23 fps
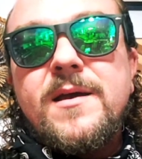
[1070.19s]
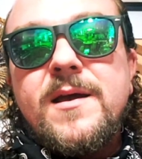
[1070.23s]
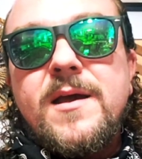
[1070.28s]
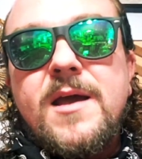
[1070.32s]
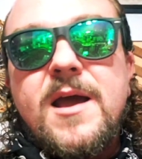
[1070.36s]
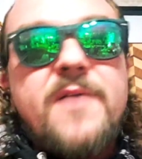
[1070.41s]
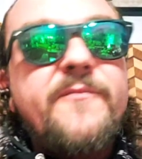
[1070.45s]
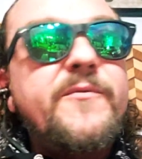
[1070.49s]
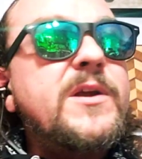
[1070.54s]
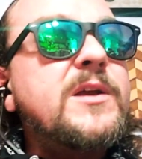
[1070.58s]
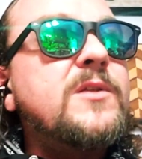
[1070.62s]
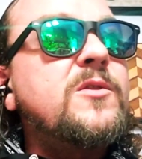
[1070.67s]

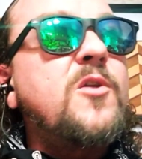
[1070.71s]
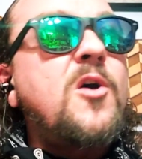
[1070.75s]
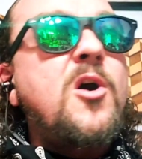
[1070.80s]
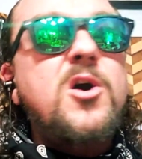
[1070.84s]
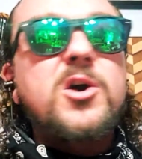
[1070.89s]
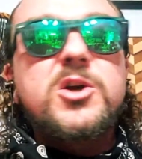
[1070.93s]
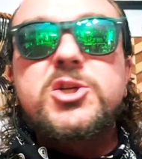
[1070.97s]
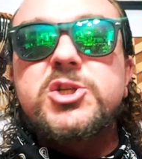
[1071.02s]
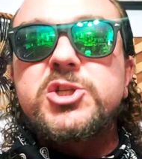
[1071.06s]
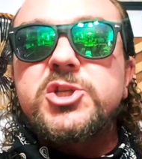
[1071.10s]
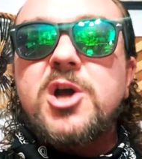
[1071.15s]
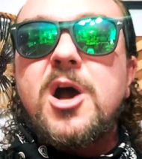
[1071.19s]
every
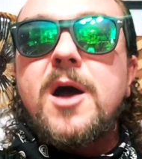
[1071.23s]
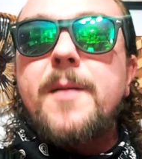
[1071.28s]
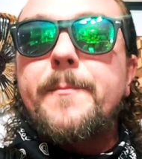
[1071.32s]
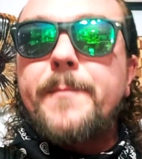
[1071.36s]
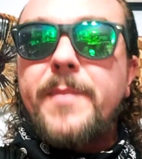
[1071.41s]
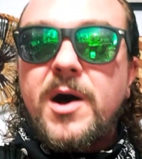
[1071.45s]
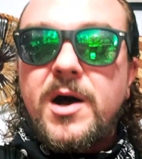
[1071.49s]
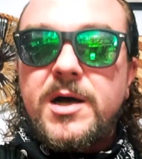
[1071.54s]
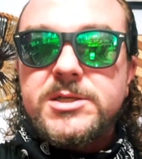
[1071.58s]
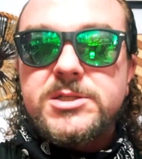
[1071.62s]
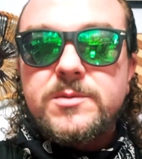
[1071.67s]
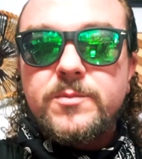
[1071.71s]
long shot
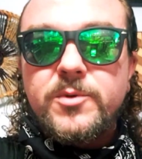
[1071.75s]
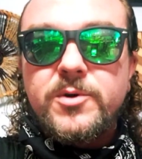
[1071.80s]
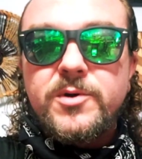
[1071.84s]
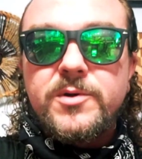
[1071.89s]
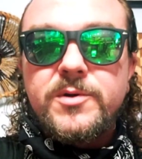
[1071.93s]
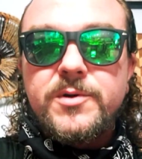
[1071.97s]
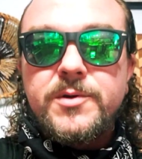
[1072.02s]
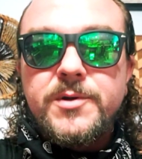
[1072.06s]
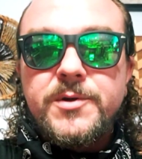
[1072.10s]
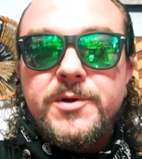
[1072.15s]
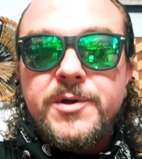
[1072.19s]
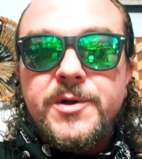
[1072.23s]

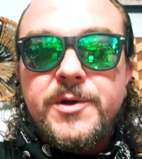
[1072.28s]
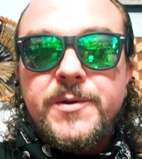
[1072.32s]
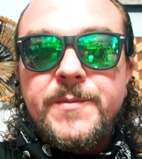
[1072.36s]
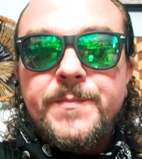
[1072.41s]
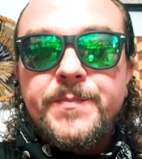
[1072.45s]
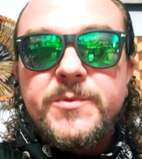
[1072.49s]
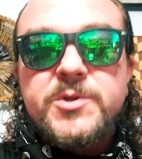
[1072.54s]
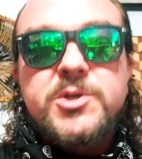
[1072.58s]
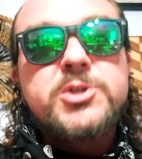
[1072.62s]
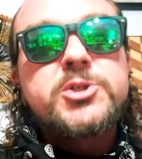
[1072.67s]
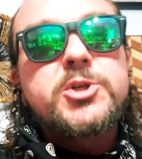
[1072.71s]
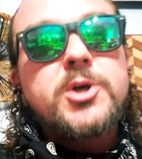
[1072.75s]
possible
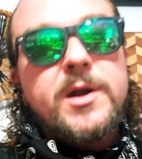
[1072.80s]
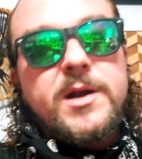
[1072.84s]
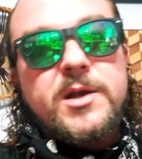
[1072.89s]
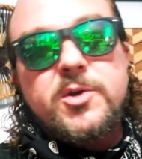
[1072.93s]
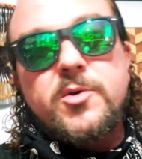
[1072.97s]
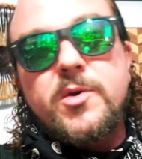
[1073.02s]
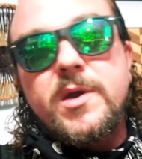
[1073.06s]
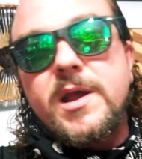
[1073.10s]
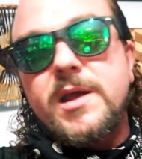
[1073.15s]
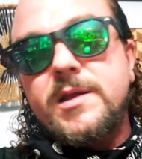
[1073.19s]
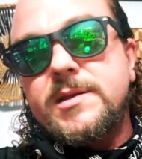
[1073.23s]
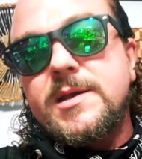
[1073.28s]
to try to
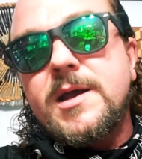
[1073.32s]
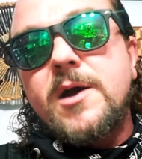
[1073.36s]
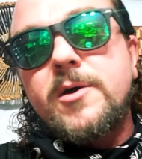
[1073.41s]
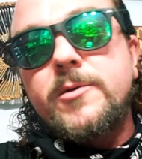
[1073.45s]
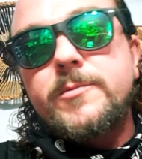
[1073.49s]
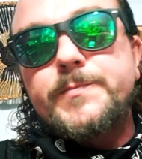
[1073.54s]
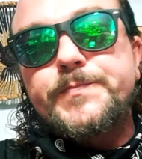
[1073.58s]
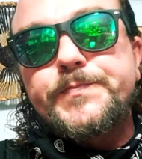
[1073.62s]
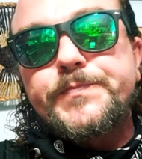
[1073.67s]
create doubt.